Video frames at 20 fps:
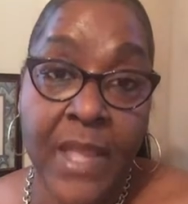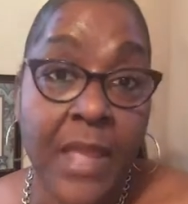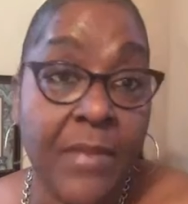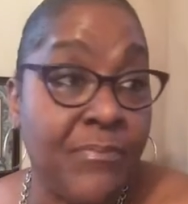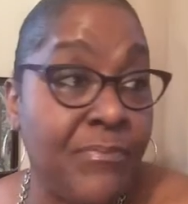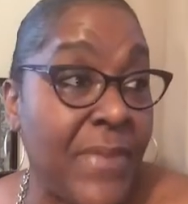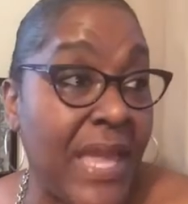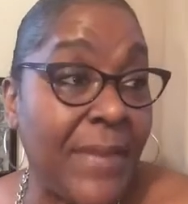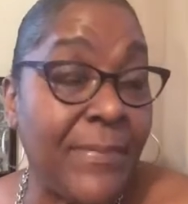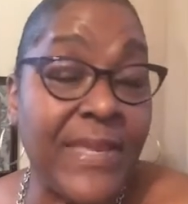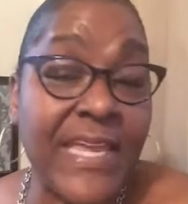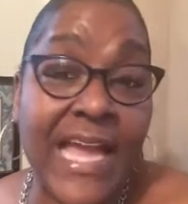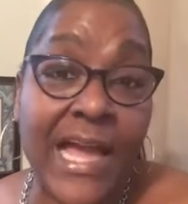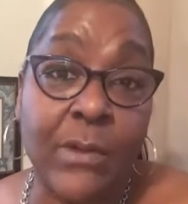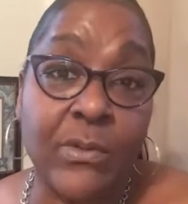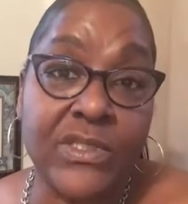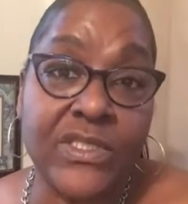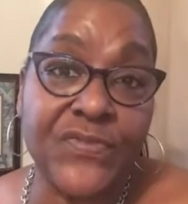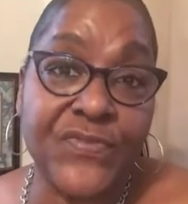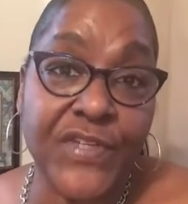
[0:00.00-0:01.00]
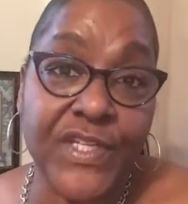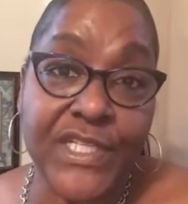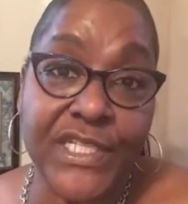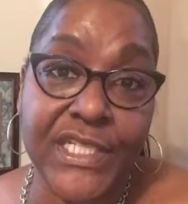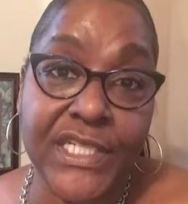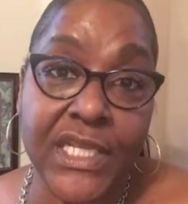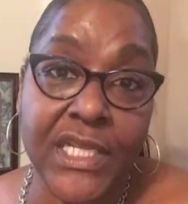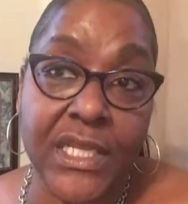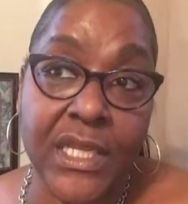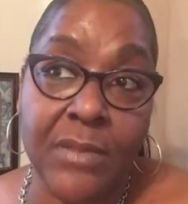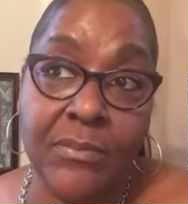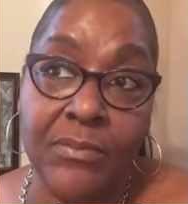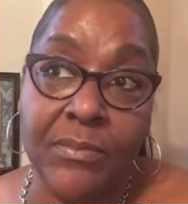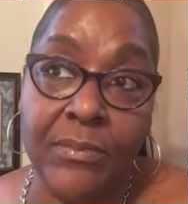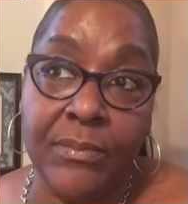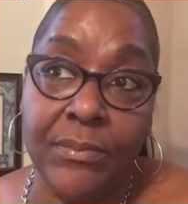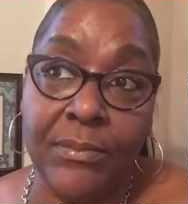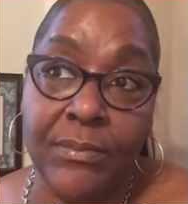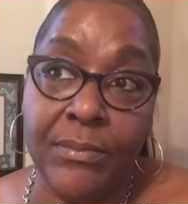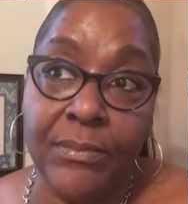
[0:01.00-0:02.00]
Maybe I was feeling
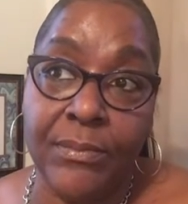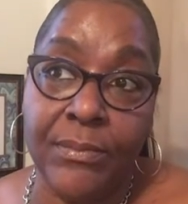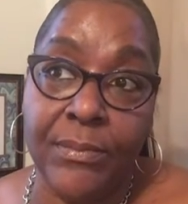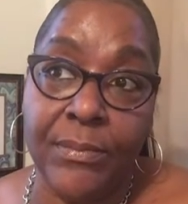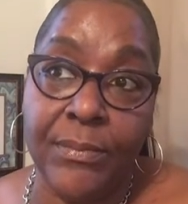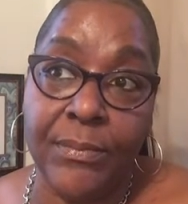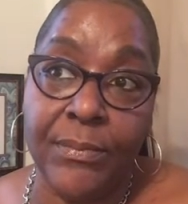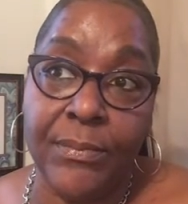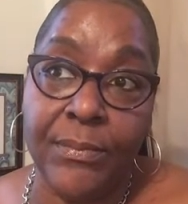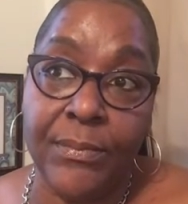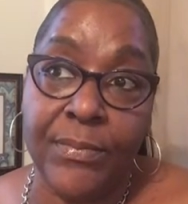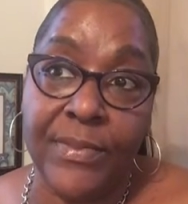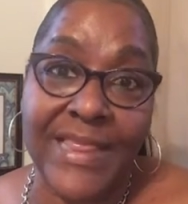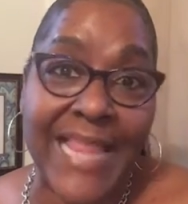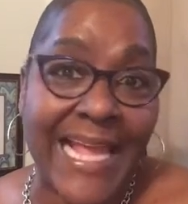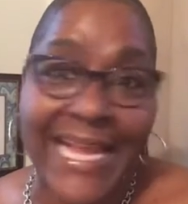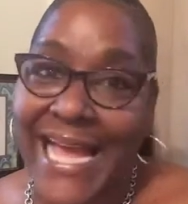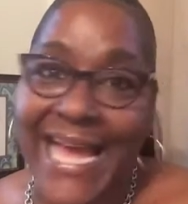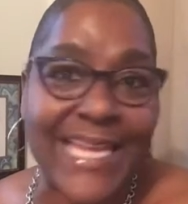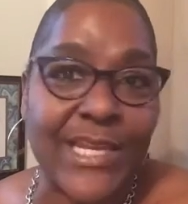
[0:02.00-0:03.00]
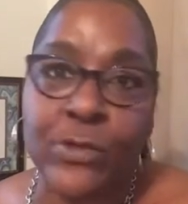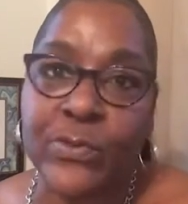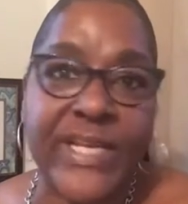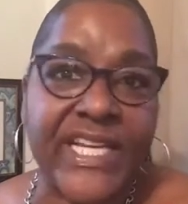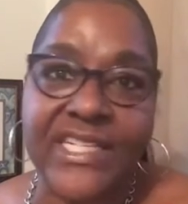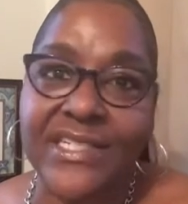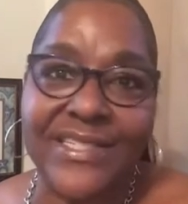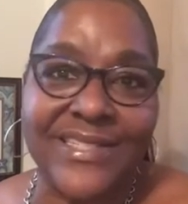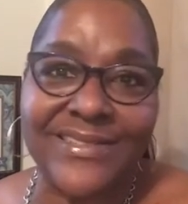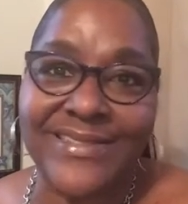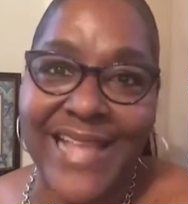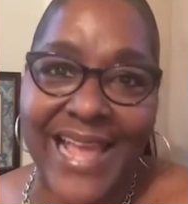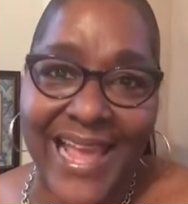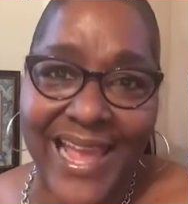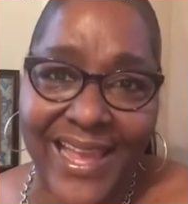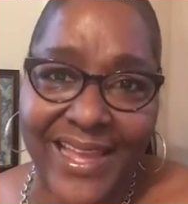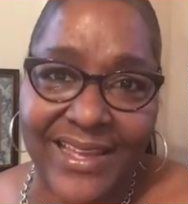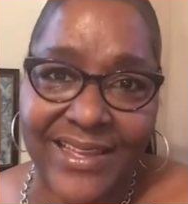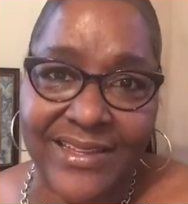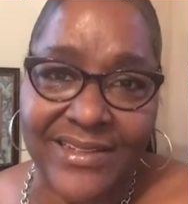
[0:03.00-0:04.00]
like I don't
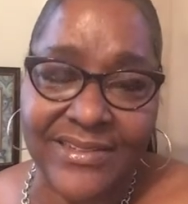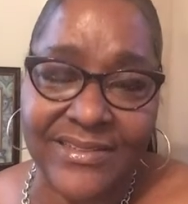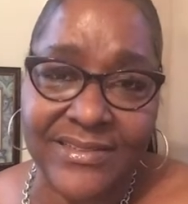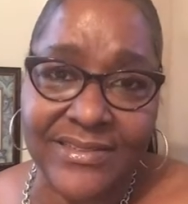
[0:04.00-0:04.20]
understand.